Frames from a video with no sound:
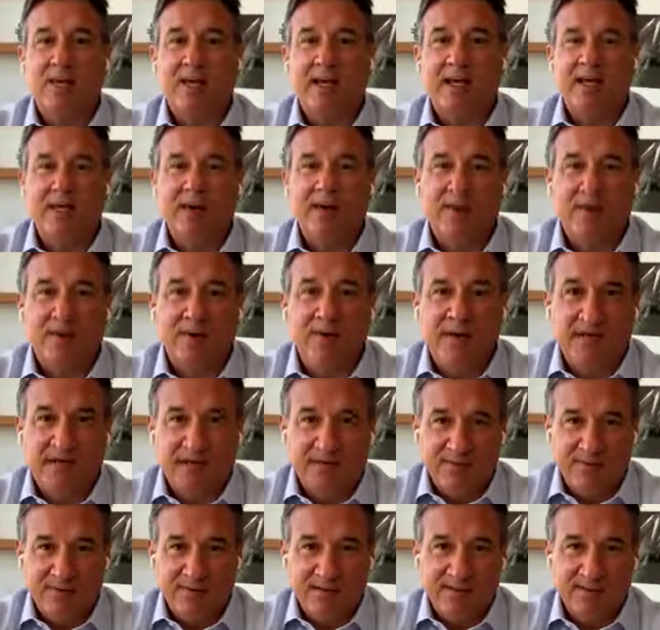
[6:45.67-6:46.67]
we had already
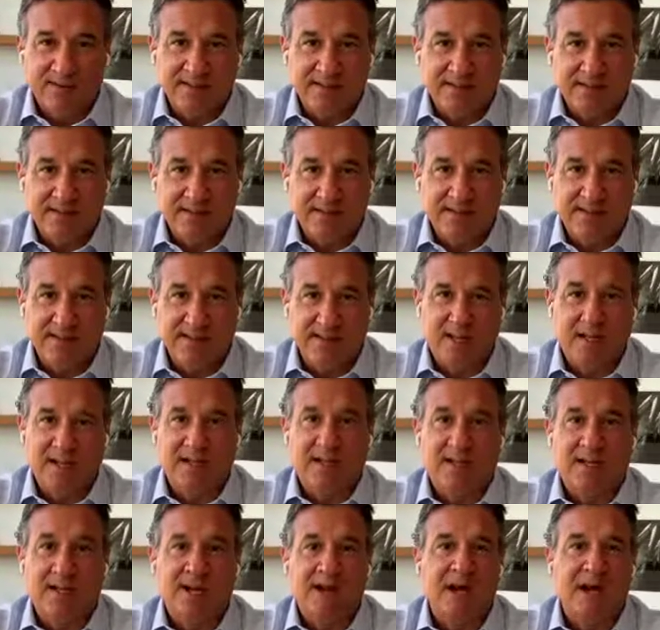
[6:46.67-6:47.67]
invested a
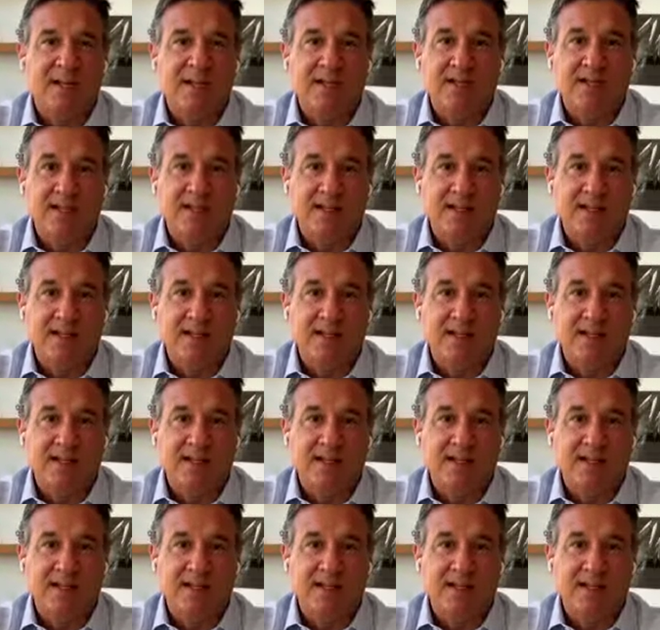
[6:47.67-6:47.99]
lot